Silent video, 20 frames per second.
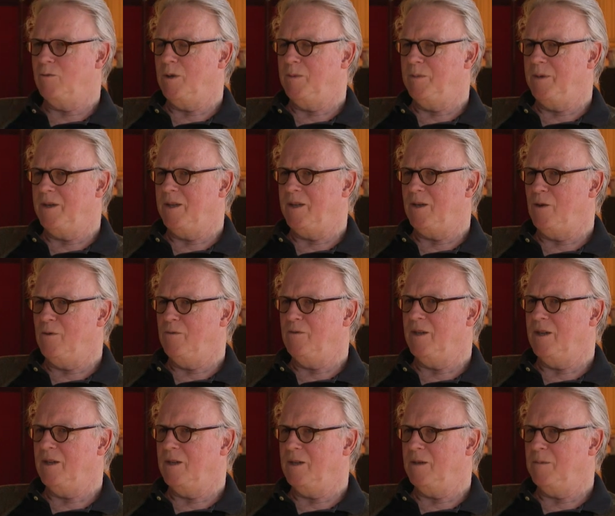will be
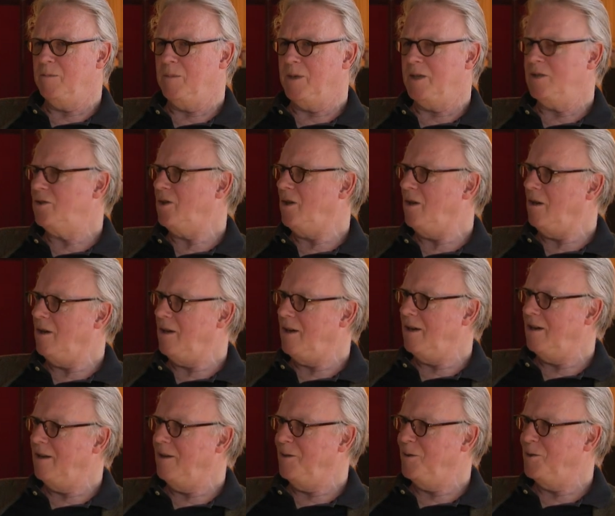over much
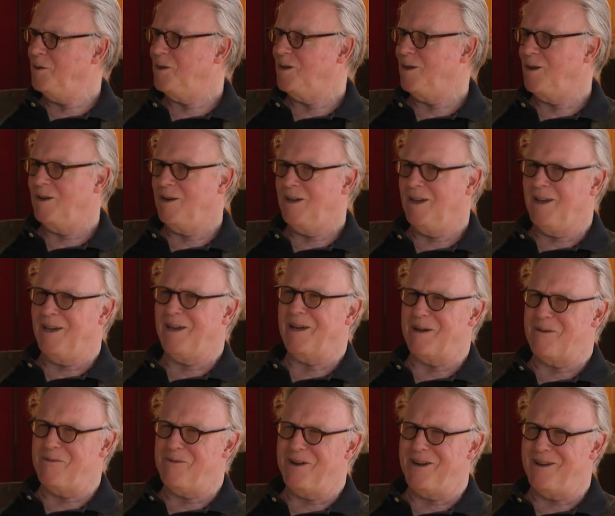earlier, so
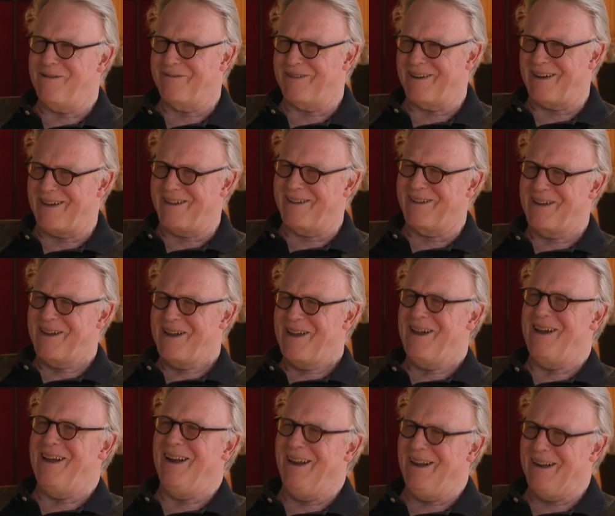I would have
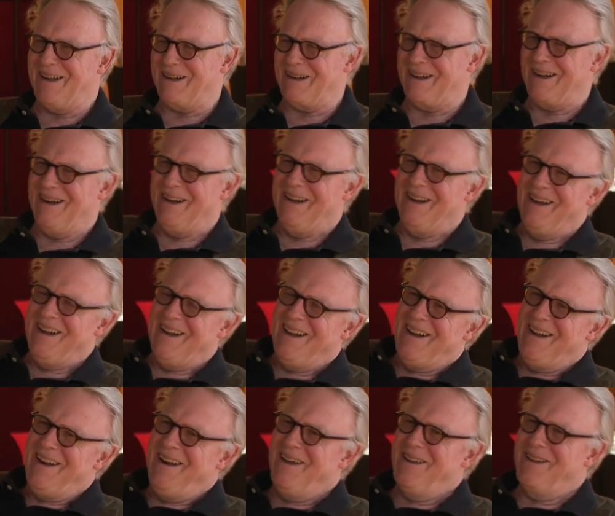
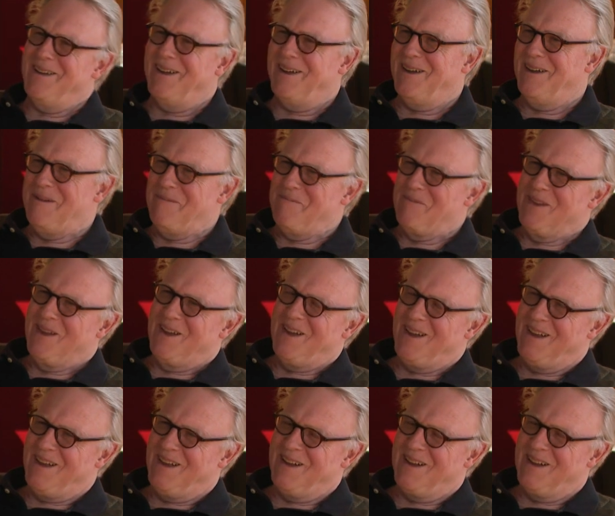had
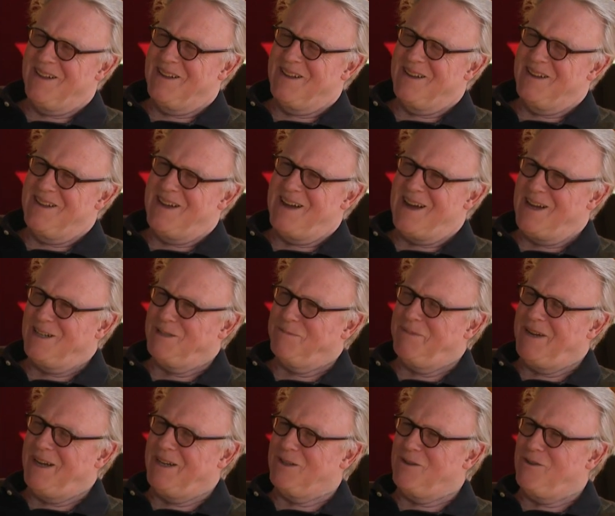the
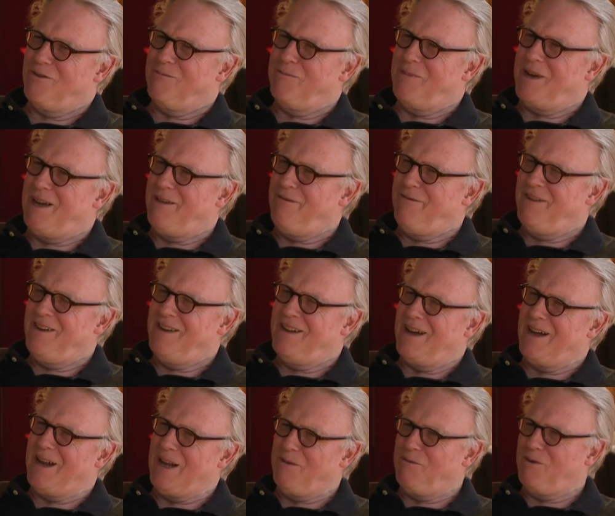aspect of my
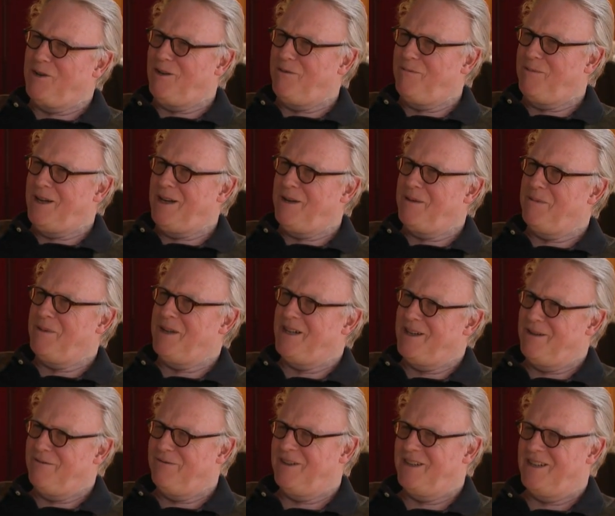finale would have been a bit
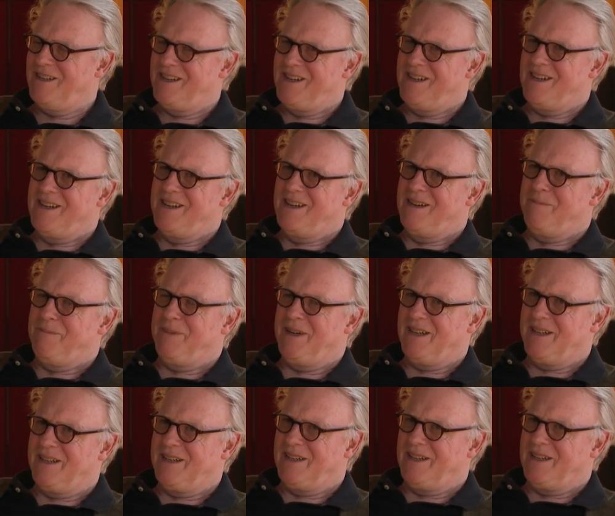different,
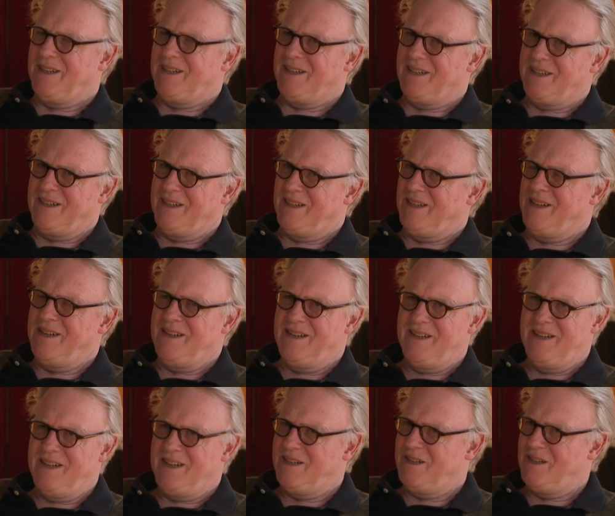but in
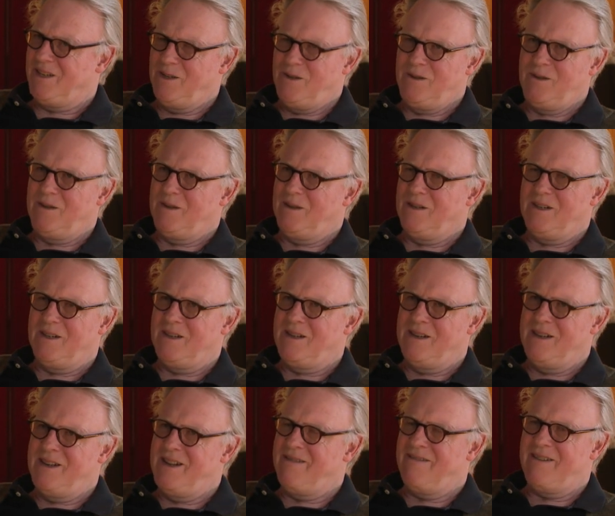theater it
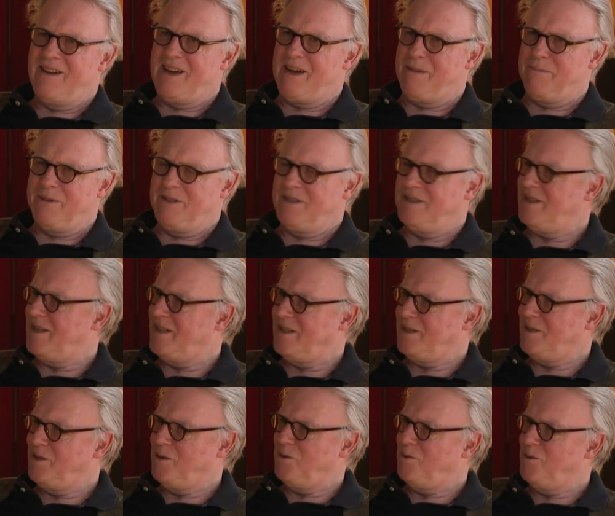never happens
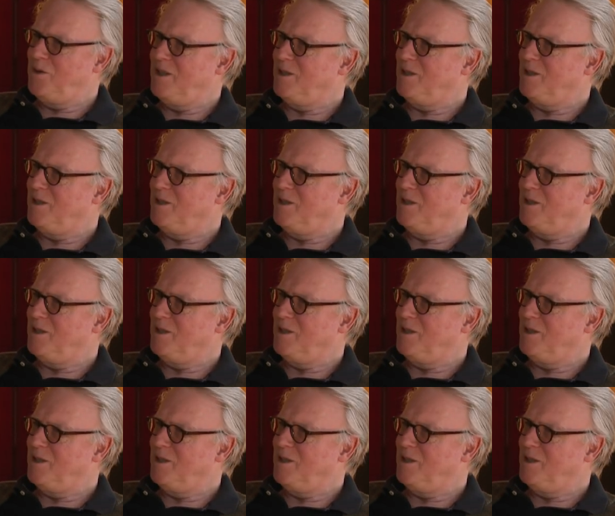as you